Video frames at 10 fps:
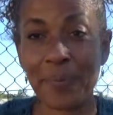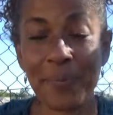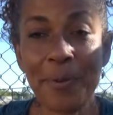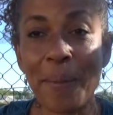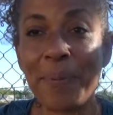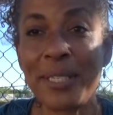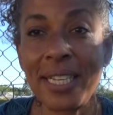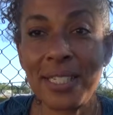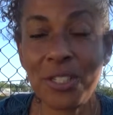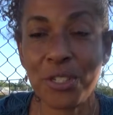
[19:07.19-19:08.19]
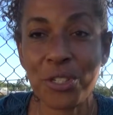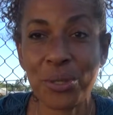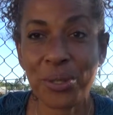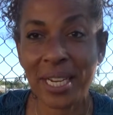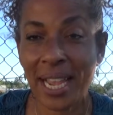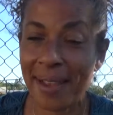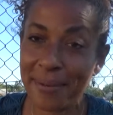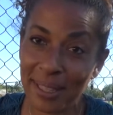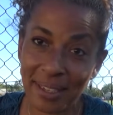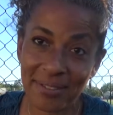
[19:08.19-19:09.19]
represents your story, I would
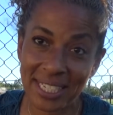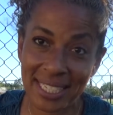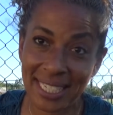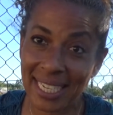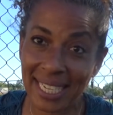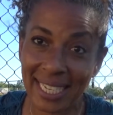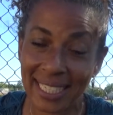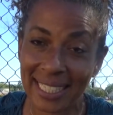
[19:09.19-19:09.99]
love to see it.